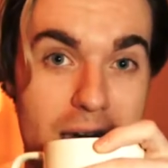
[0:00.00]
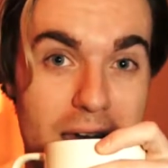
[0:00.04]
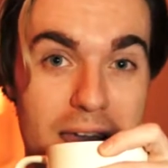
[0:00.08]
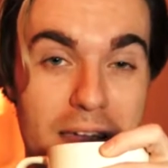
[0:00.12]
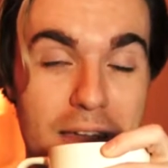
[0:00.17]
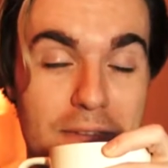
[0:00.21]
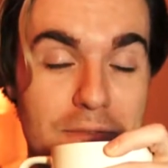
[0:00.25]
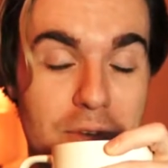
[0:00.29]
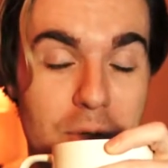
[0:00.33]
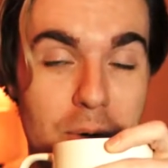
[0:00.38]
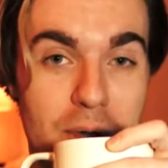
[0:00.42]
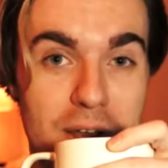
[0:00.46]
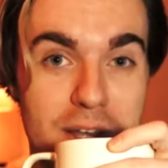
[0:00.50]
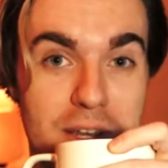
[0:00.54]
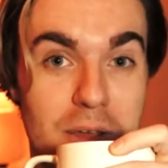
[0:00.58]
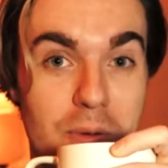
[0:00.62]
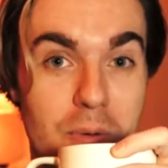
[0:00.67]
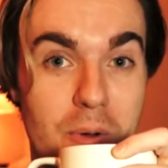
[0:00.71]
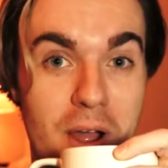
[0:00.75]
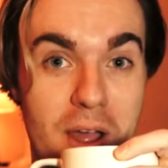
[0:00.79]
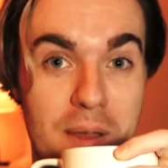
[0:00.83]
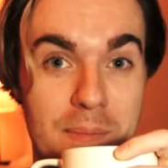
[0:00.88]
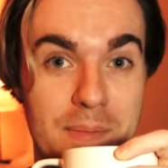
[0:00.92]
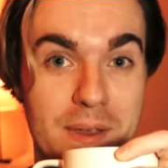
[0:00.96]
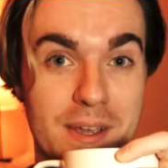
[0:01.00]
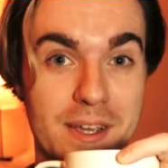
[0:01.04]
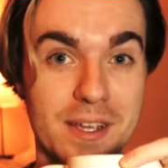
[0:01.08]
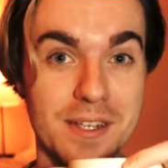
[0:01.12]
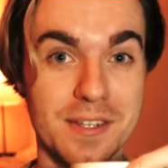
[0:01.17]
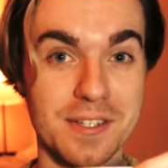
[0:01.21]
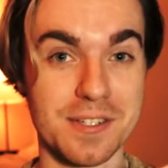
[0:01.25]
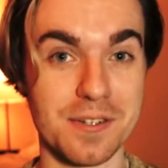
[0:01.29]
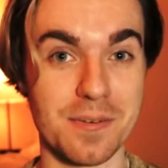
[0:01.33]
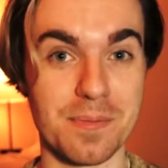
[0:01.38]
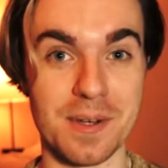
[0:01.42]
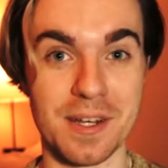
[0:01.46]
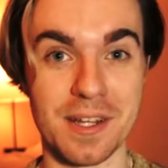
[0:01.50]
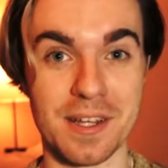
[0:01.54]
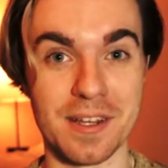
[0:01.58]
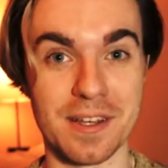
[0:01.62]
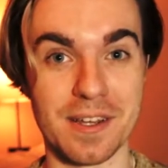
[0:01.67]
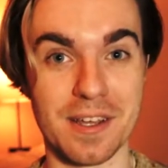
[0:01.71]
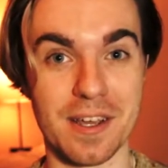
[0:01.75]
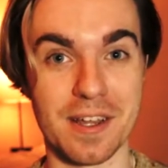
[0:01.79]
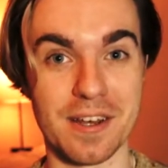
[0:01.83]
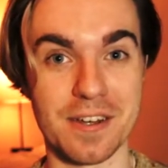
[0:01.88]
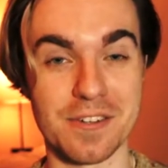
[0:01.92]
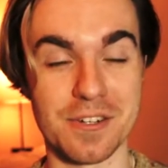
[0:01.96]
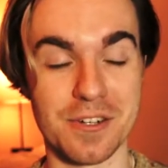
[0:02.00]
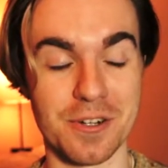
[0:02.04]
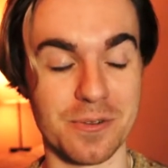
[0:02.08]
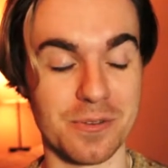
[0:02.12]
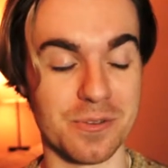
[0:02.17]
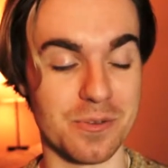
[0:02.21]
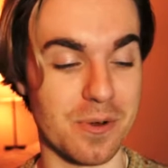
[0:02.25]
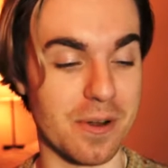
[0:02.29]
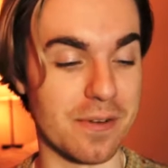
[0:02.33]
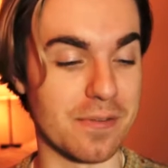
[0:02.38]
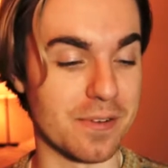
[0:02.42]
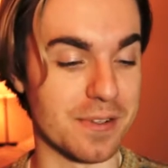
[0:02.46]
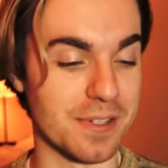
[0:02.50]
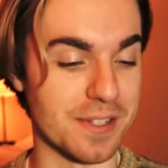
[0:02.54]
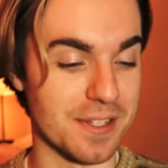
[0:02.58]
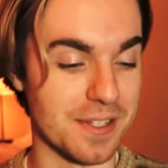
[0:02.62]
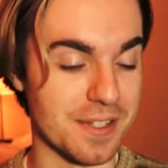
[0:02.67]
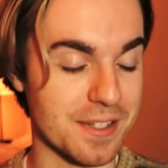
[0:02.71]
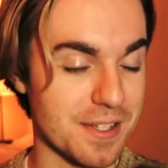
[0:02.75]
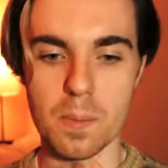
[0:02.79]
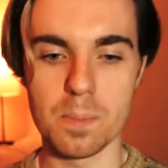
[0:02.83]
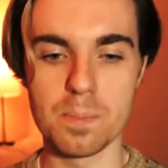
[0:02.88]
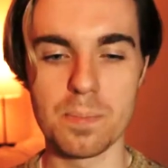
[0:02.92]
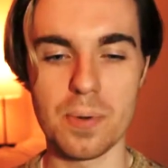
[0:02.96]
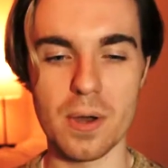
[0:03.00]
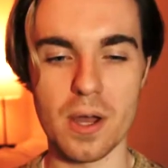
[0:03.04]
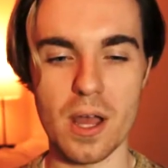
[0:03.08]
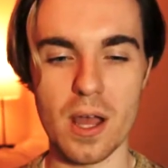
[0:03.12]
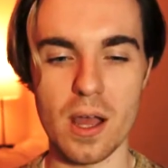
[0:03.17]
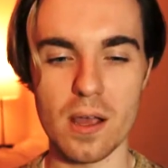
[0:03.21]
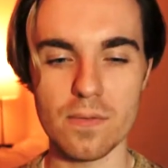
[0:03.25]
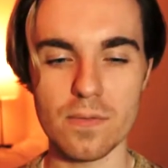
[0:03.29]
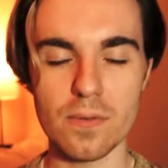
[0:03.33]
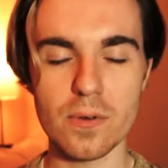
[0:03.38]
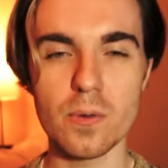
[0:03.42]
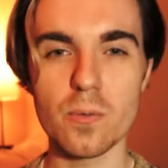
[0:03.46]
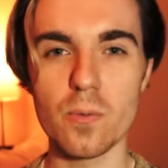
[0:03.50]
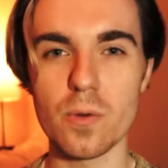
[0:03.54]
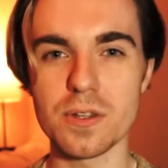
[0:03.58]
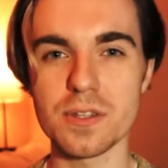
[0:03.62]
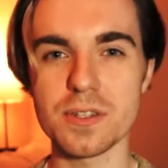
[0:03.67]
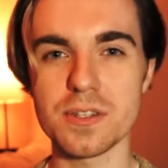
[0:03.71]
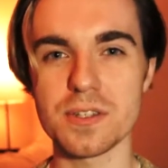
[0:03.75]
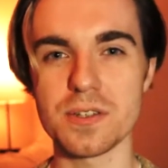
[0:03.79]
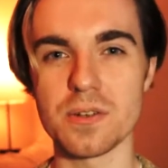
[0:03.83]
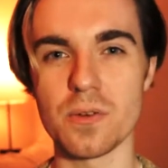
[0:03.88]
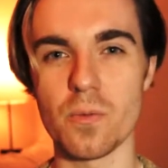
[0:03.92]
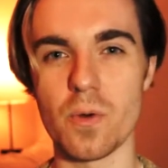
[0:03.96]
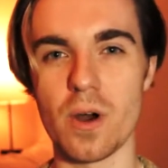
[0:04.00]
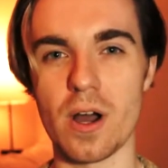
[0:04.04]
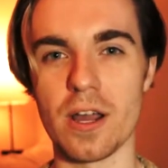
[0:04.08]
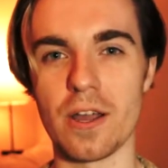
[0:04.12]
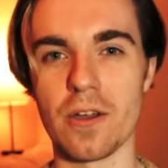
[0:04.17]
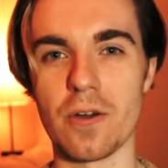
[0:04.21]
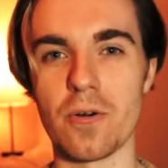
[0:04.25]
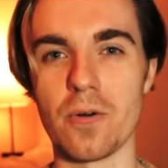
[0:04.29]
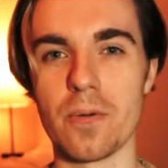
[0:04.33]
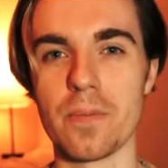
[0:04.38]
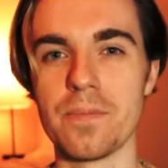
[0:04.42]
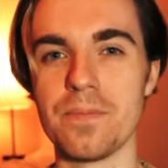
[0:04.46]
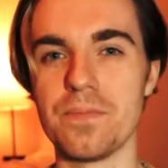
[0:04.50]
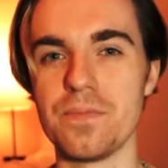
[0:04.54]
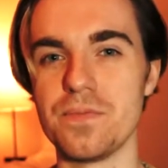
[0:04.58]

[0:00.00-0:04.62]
have no idea why I'm making so many Indiana Jones references, but every once in a while,